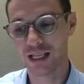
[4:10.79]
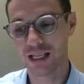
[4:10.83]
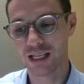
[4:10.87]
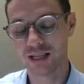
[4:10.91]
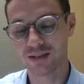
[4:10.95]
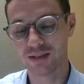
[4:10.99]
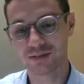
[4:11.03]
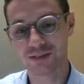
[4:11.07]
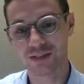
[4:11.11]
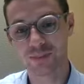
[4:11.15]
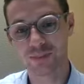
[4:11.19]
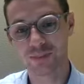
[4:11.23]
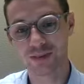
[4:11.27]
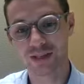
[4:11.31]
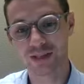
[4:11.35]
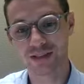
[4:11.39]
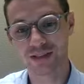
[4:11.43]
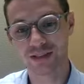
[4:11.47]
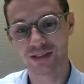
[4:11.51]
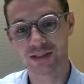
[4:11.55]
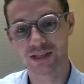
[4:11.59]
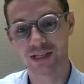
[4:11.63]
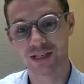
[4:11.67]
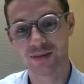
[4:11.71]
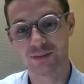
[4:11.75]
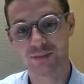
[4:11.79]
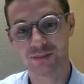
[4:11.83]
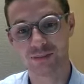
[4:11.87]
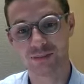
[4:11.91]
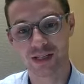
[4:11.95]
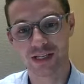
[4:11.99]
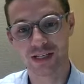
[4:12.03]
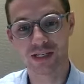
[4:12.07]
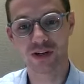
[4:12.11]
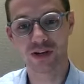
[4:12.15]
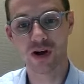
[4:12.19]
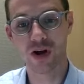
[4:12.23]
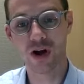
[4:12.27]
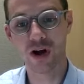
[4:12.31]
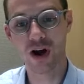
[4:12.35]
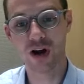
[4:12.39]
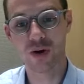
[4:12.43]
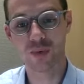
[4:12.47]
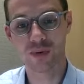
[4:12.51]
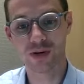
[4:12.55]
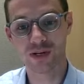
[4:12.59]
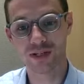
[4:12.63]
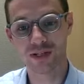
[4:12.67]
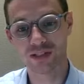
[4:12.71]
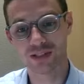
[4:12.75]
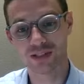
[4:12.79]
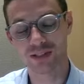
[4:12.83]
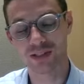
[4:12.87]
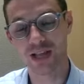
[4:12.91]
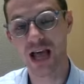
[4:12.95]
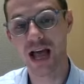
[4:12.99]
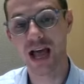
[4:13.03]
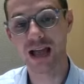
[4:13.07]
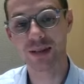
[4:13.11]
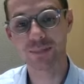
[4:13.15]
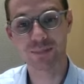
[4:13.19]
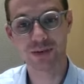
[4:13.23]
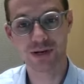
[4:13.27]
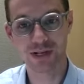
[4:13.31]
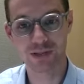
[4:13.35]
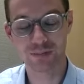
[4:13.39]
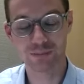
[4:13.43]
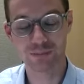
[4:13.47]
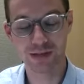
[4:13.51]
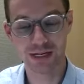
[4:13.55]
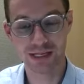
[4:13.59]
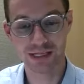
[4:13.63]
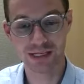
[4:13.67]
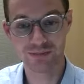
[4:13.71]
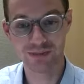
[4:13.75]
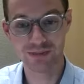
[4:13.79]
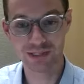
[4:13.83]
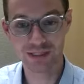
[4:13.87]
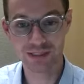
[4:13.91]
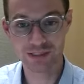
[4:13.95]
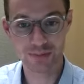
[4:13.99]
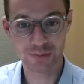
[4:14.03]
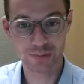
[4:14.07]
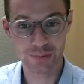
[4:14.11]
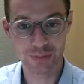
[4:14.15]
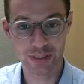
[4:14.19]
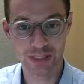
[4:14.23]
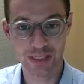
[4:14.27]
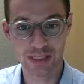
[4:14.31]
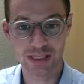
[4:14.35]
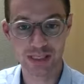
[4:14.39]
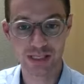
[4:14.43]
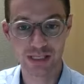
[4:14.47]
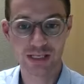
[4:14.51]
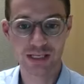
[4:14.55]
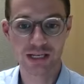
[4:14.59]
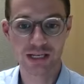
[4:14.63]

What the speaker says: If something's like a car, where it's this hyper-competitive industry,